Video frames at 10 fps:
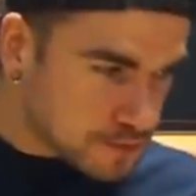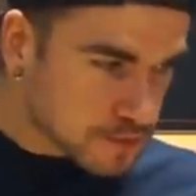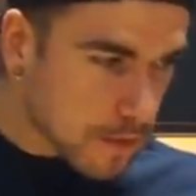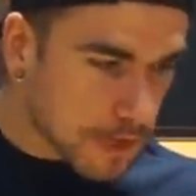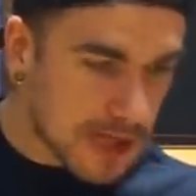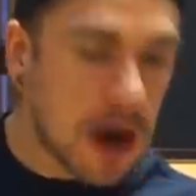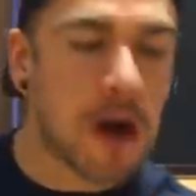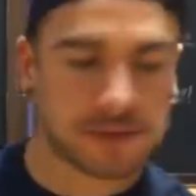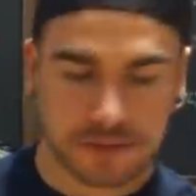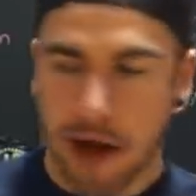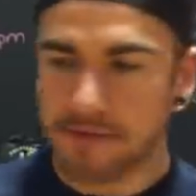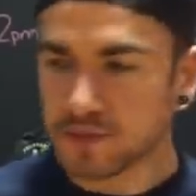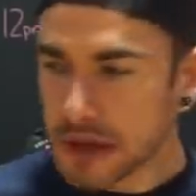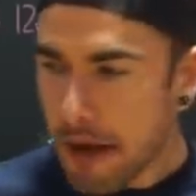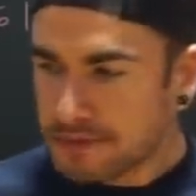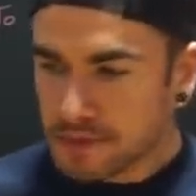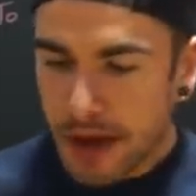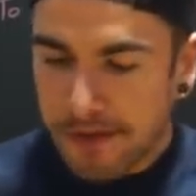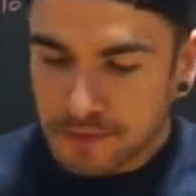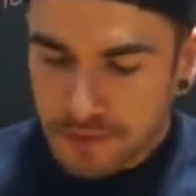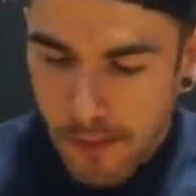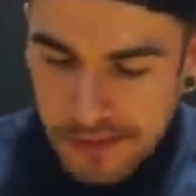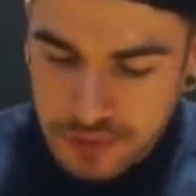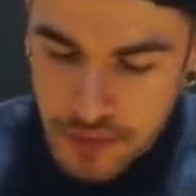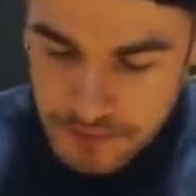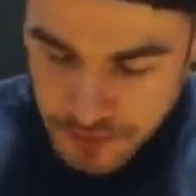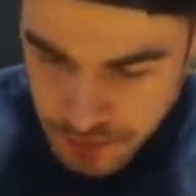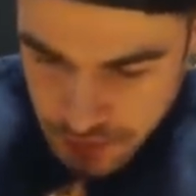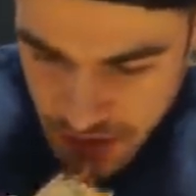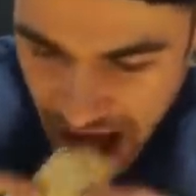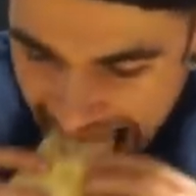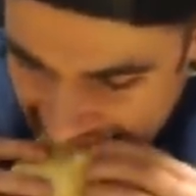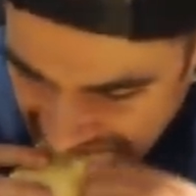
um, even to this point, of um,